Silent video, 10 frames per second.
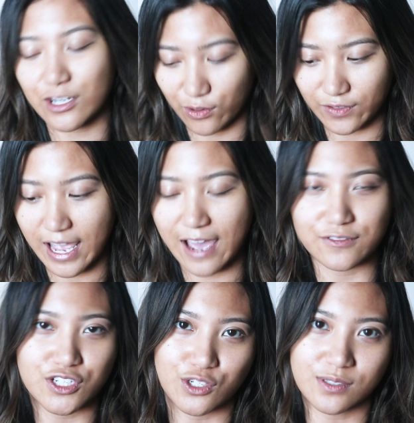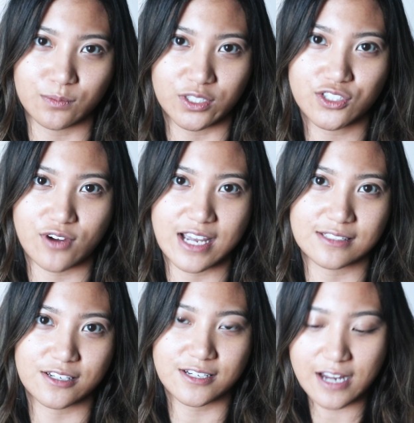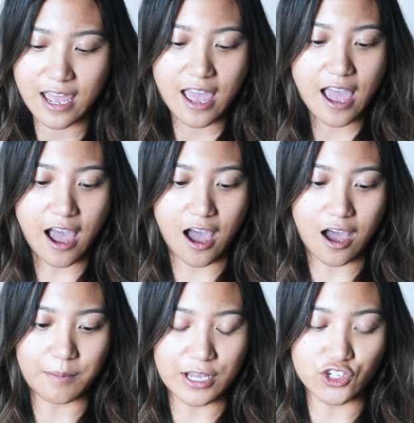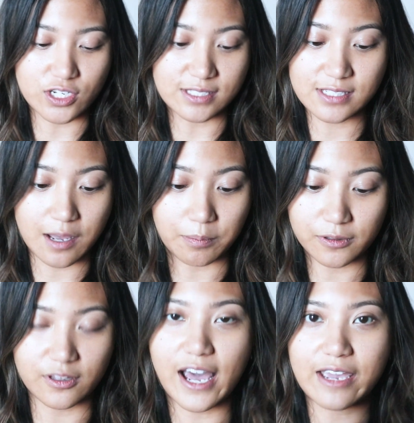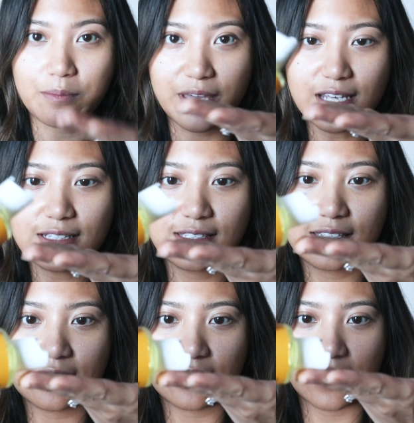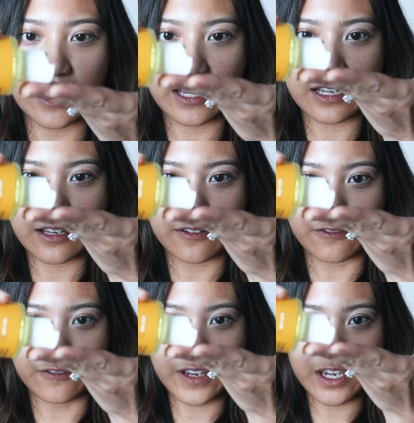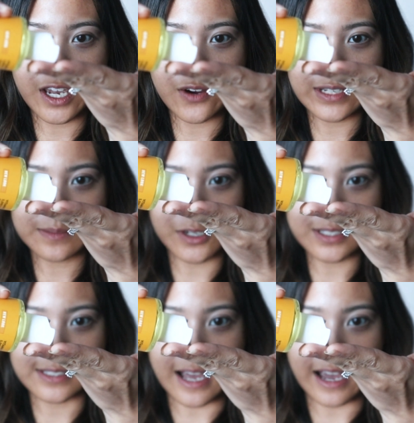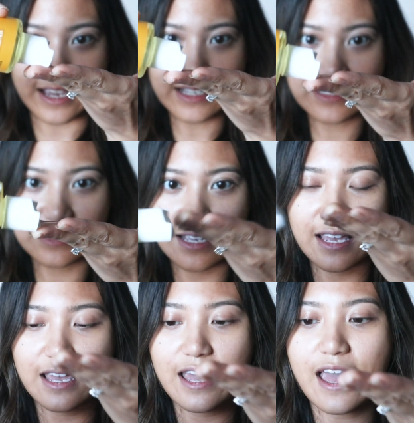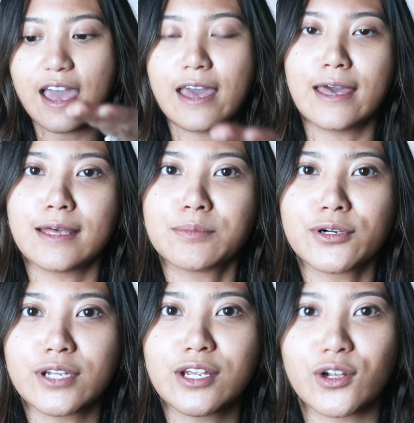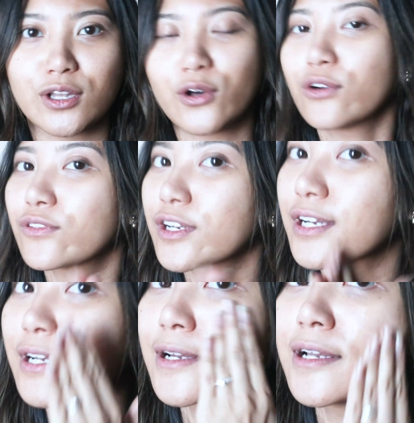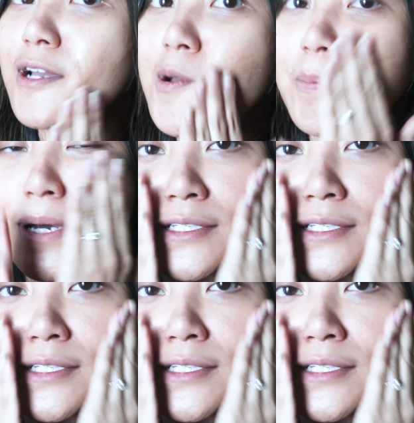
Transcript: I don't even have to use moisturizer. I just apply a bit, like a very small size, and put it all over my